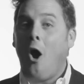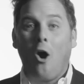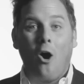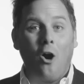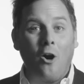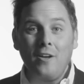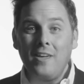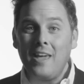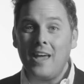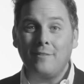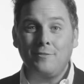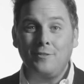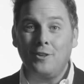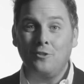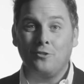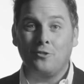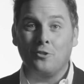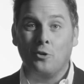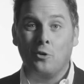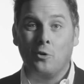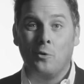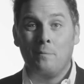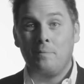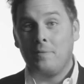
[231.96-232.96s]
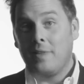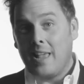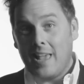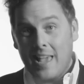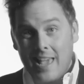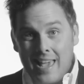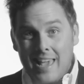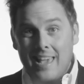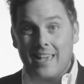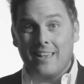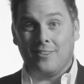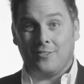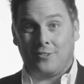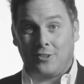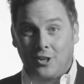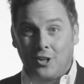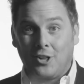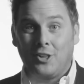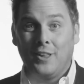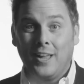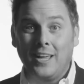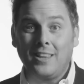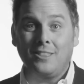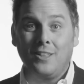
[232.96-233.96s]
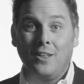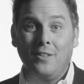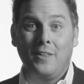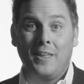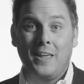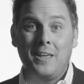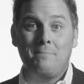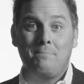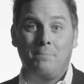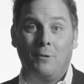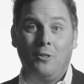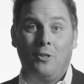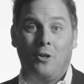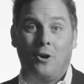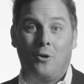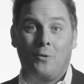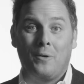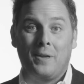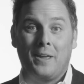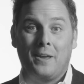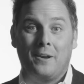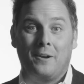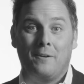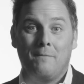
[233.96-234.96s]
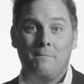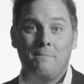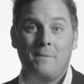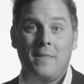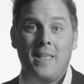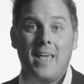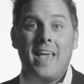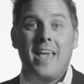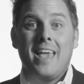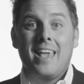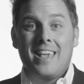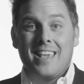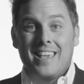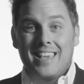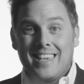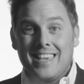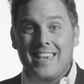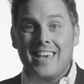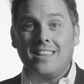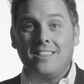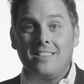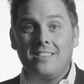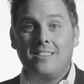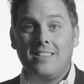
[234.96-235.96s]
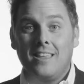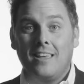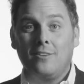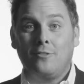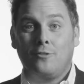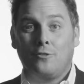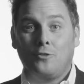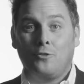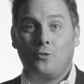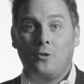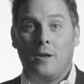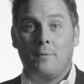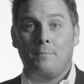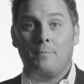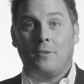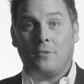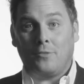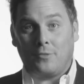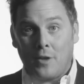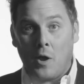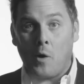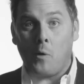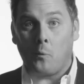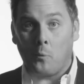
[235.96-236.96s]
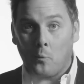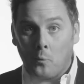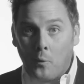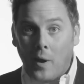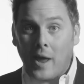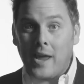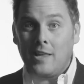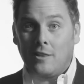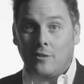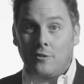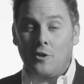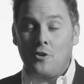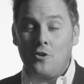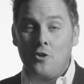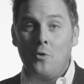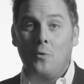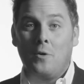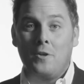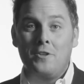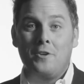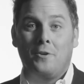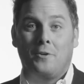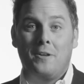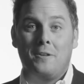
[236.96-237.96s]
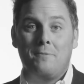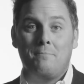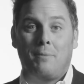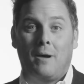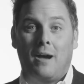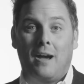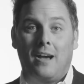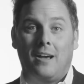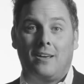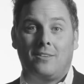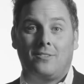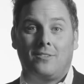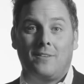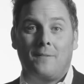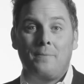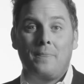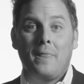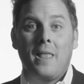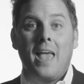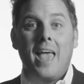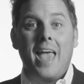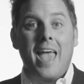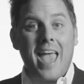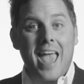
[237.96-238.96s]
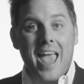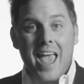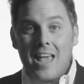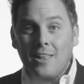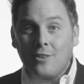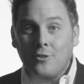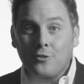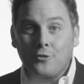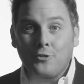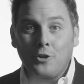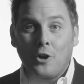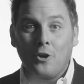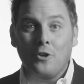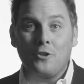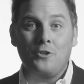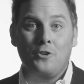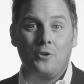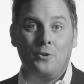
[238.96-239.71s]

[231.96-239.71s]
All you have to do is click the link below here, get this script sent right to you in your inbox, and start